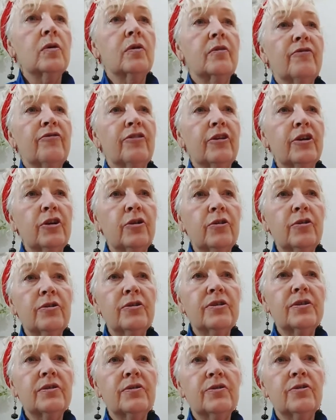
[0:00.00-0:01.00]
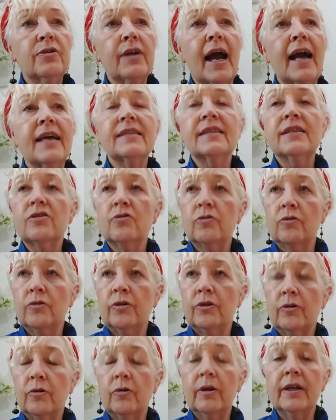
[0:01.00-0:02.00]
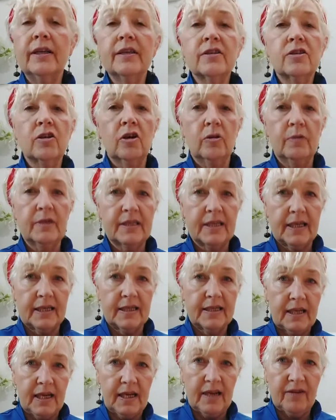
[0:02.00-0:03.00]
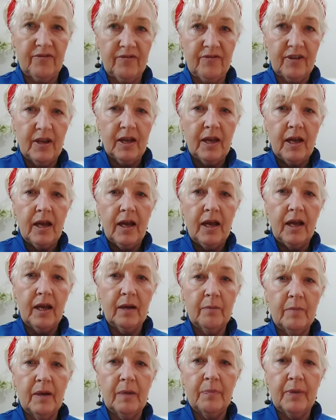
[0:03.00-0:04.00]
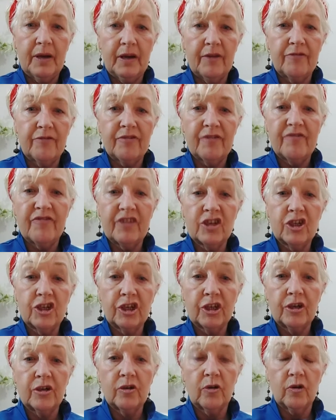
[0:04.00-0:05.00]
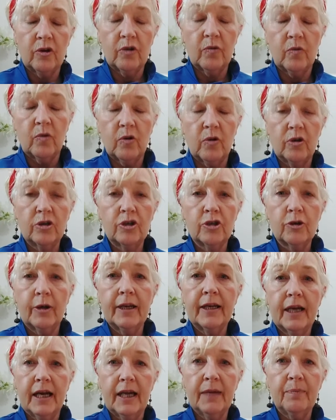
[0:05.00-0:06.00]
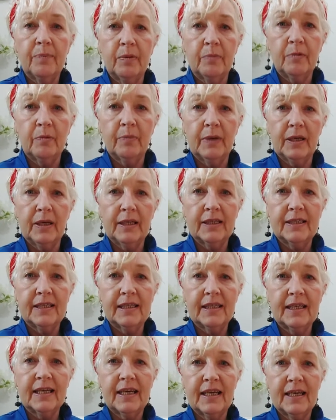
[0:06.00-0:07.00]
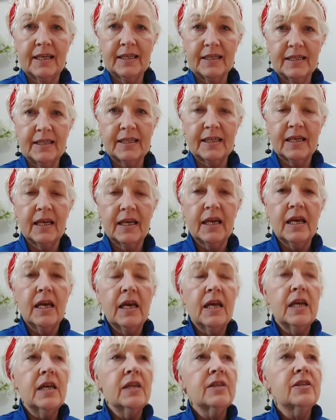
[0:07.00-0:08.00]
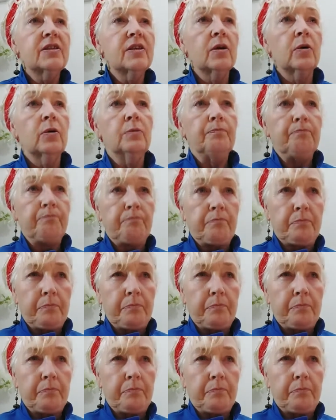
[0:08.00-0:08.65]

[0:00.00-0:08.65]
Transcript: for you guys that don't know, and it's always nice to have a bit of revision on what joint hypermobility is. So